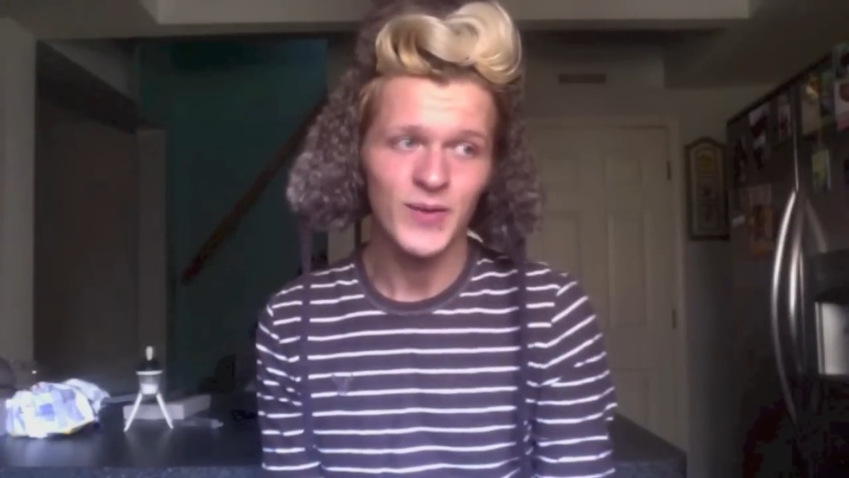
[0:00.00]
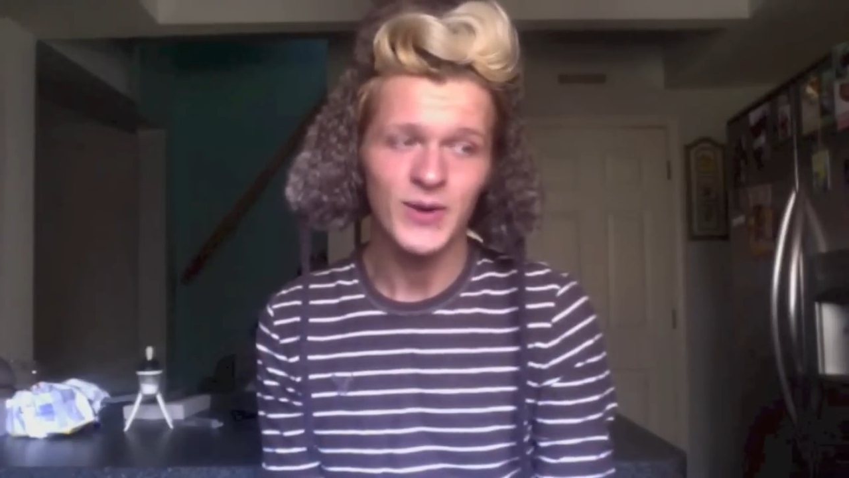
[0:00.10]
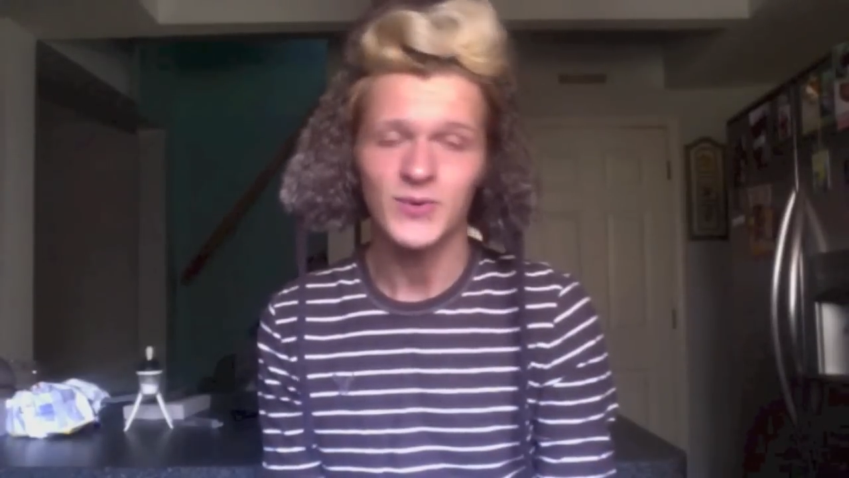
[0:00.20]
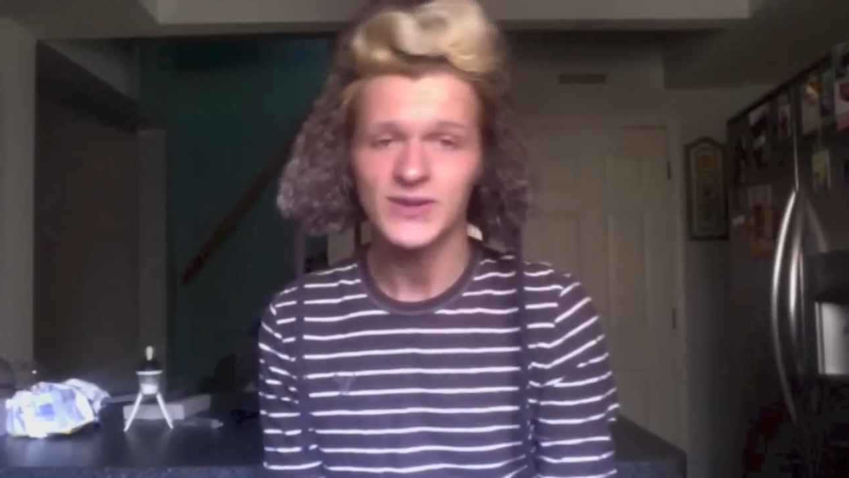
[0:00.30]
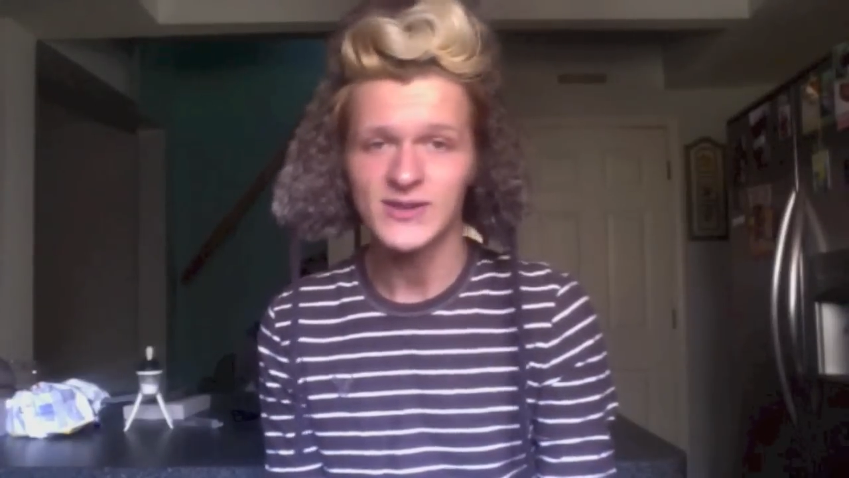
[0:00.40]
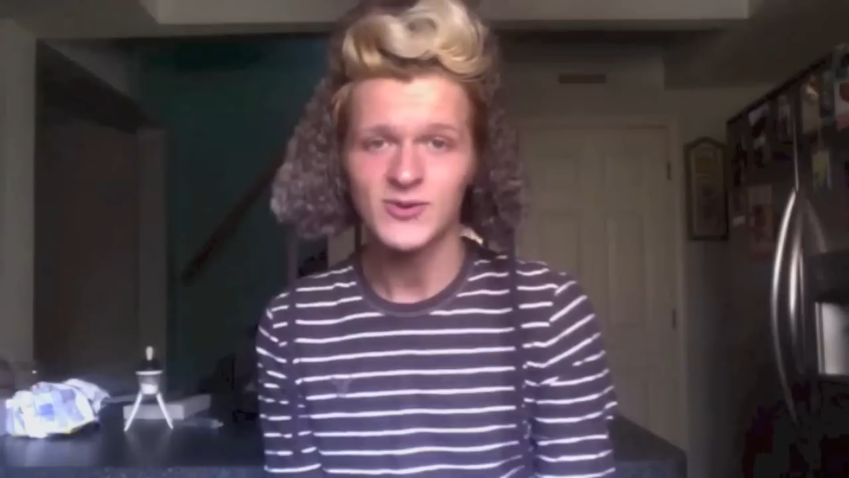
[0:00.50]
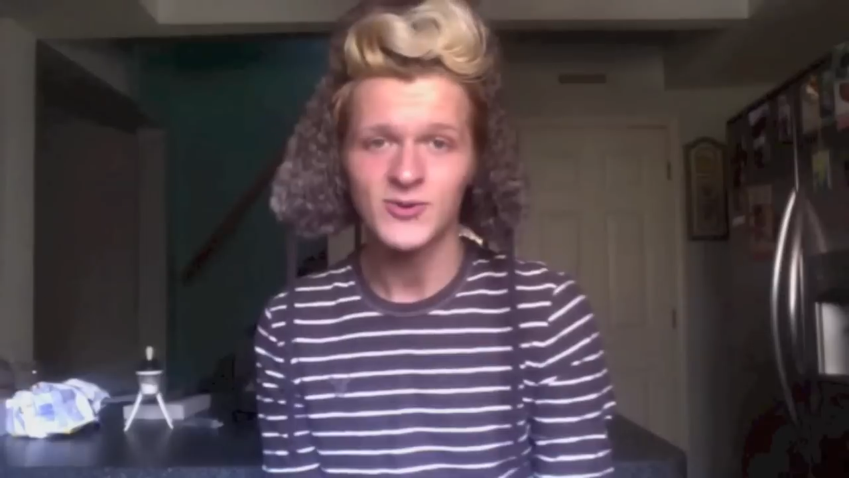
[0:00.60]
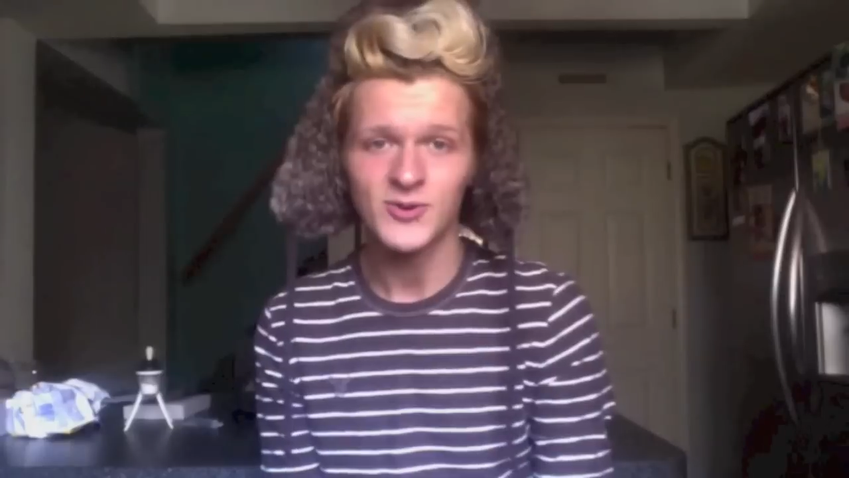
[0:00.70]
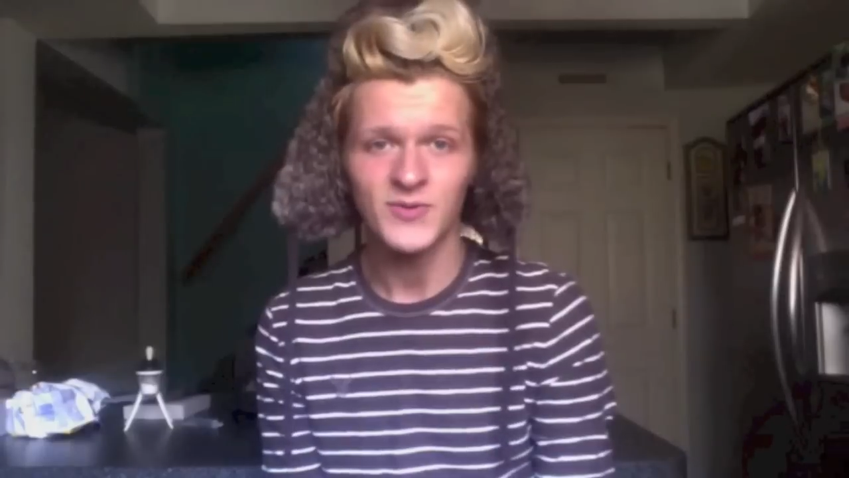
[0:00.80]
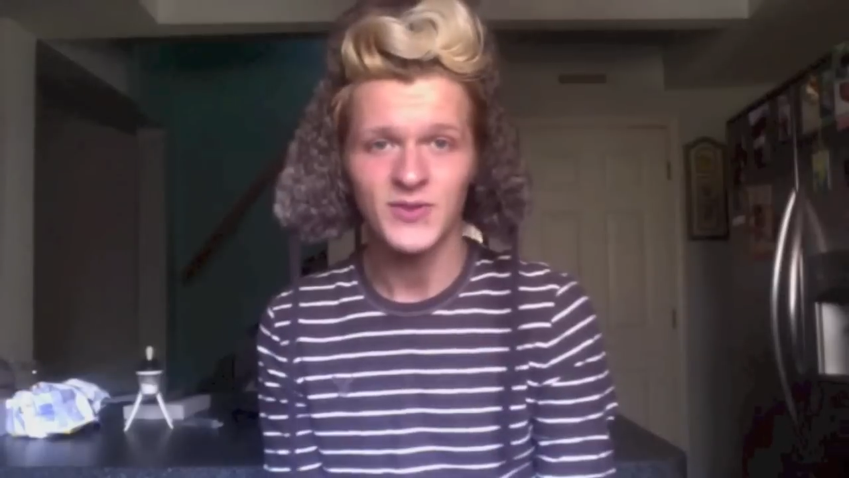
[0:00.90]
no matter what's
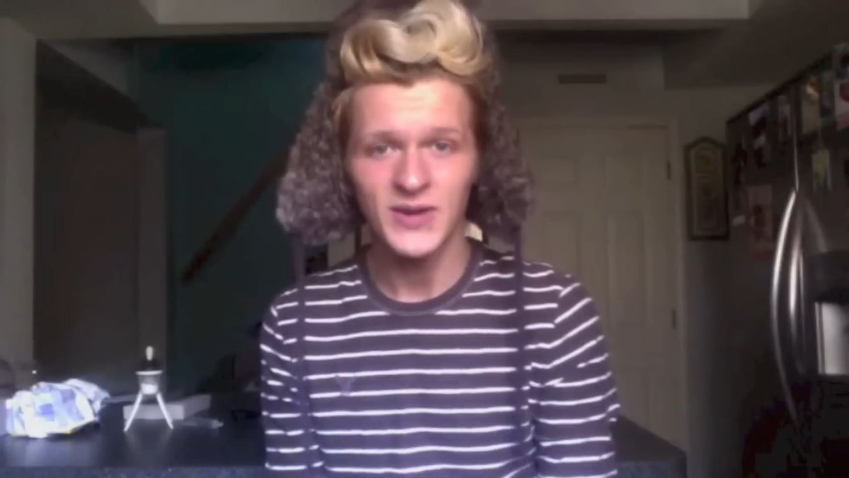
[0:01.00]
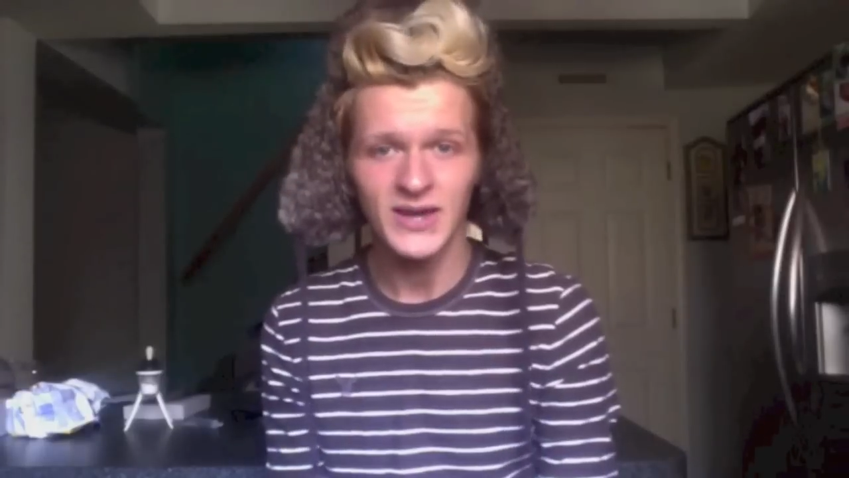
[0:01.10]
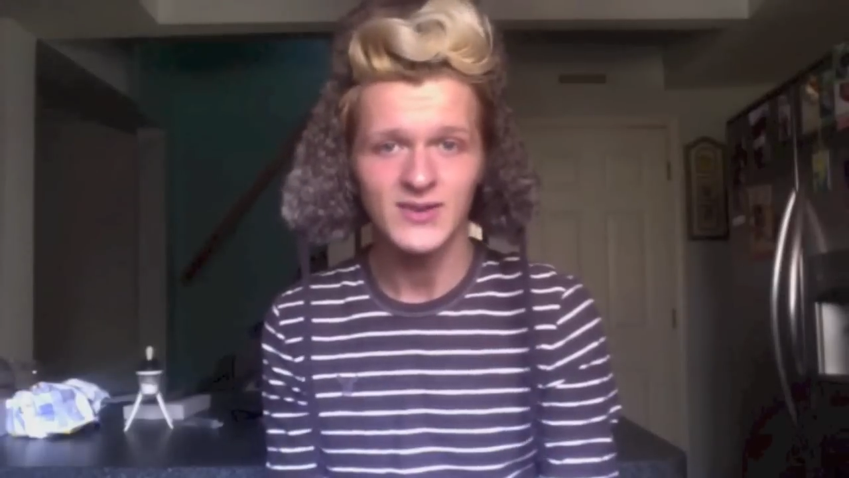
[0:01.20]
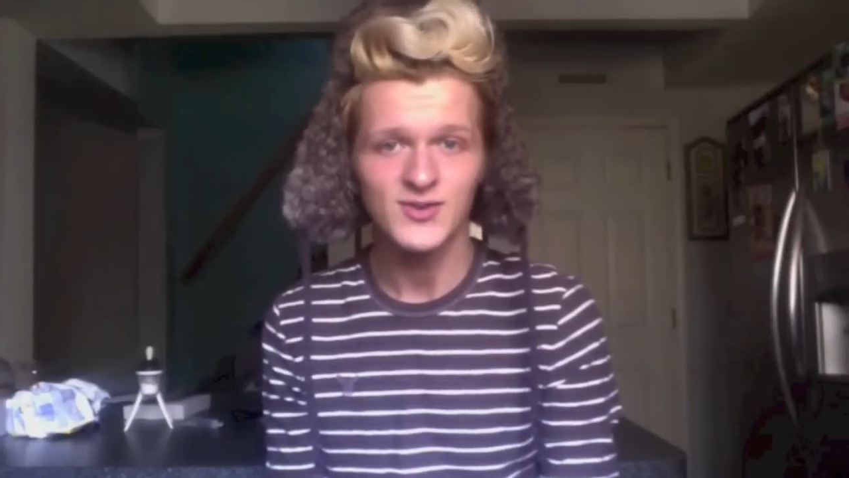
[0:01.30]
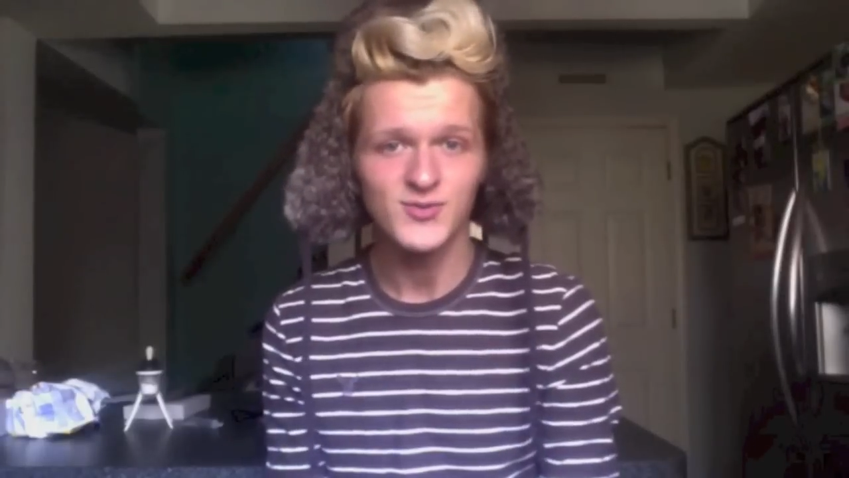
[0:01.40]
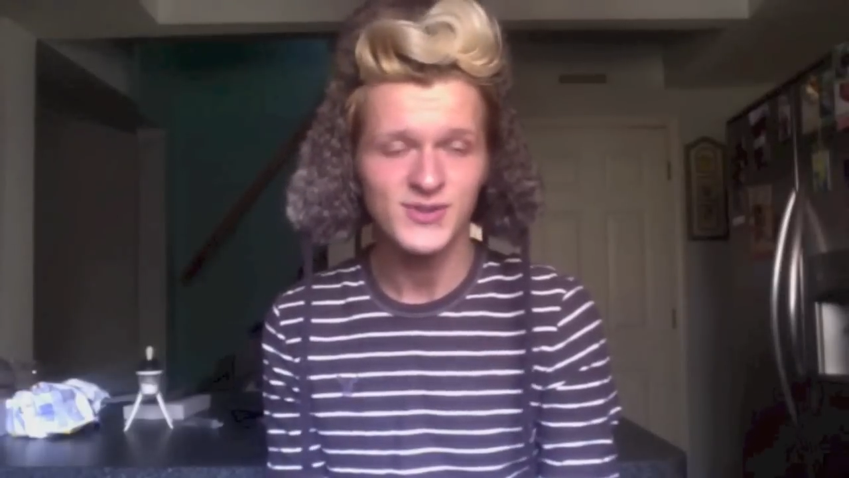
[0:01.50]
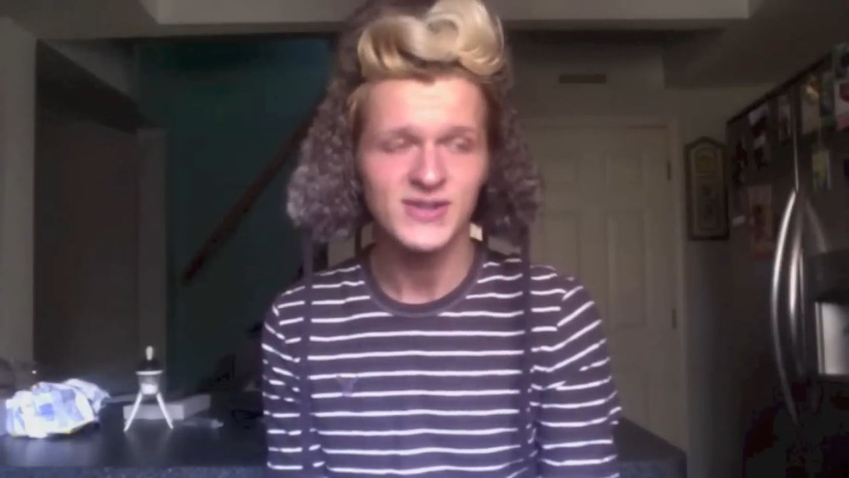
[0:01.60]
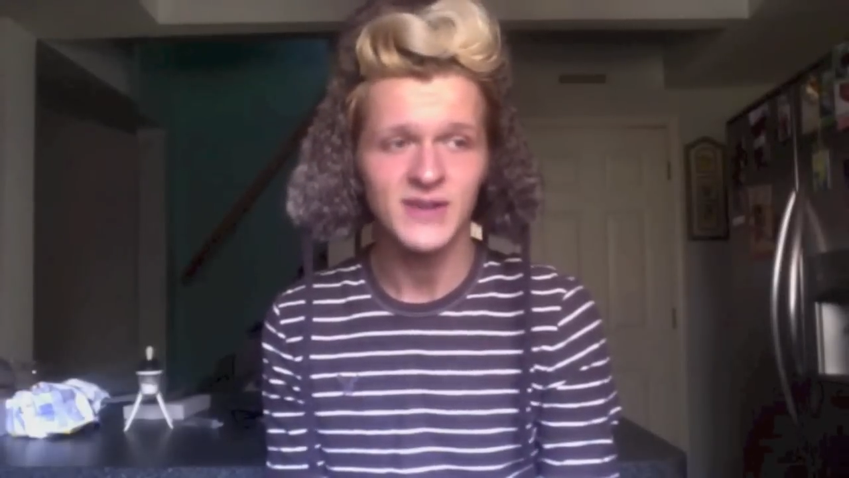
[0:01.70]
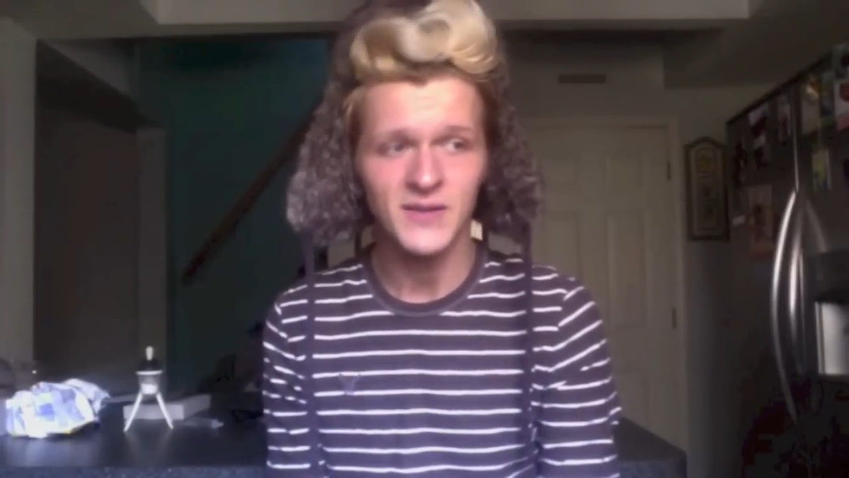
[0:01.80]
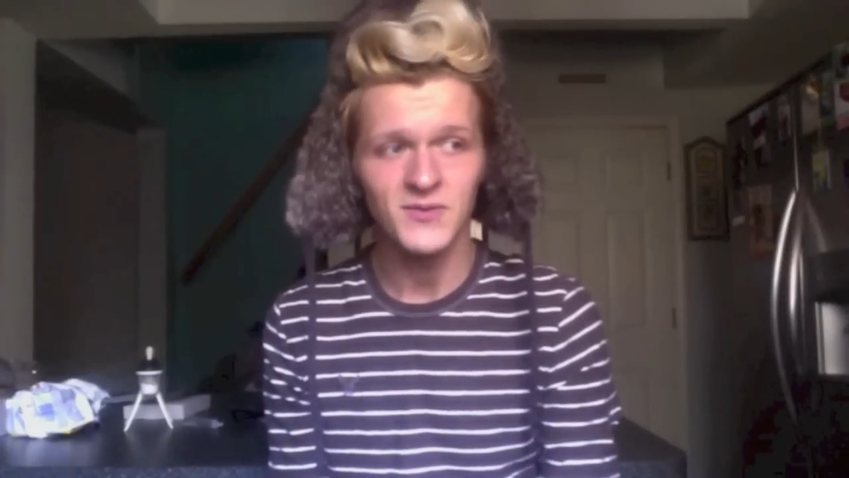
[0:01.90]
going on with your kid, you're
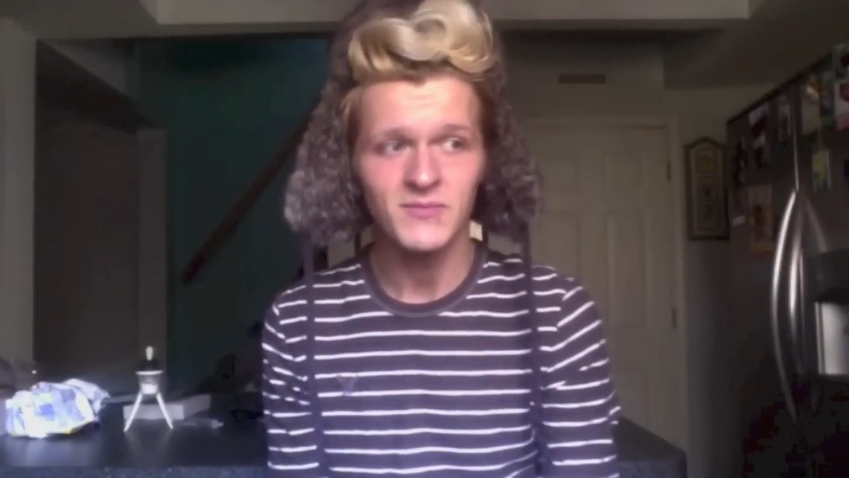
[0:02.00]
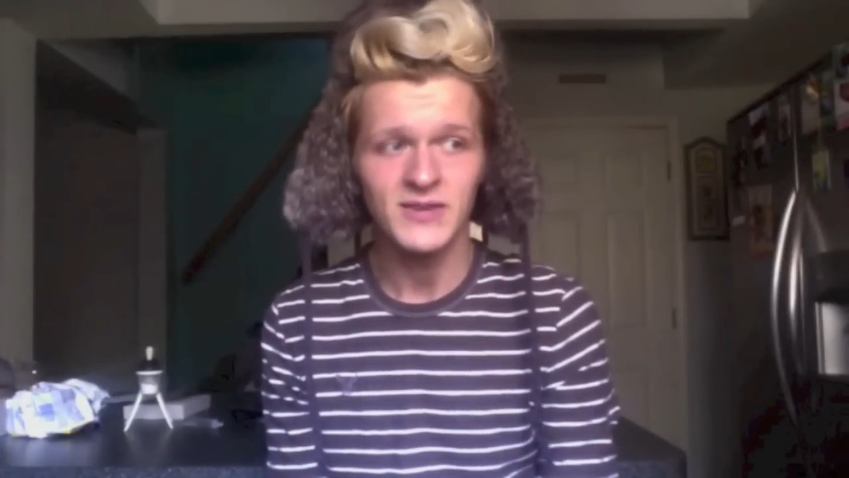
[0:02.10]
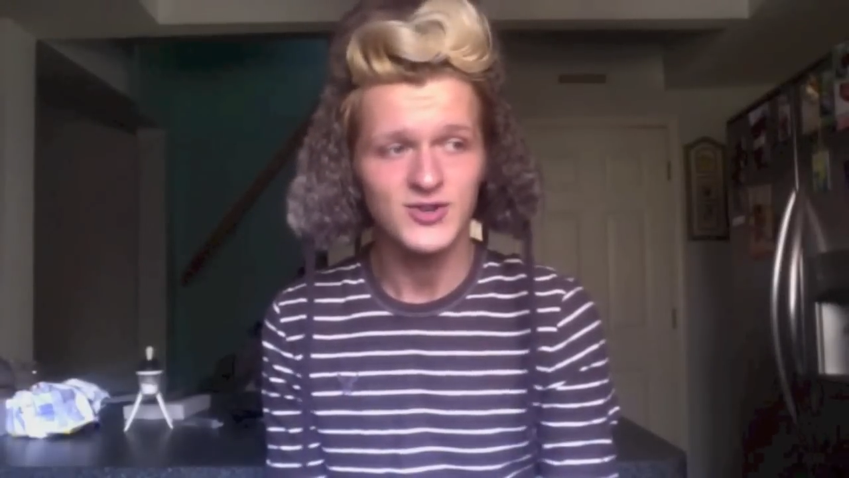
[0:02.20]
supposed to love them.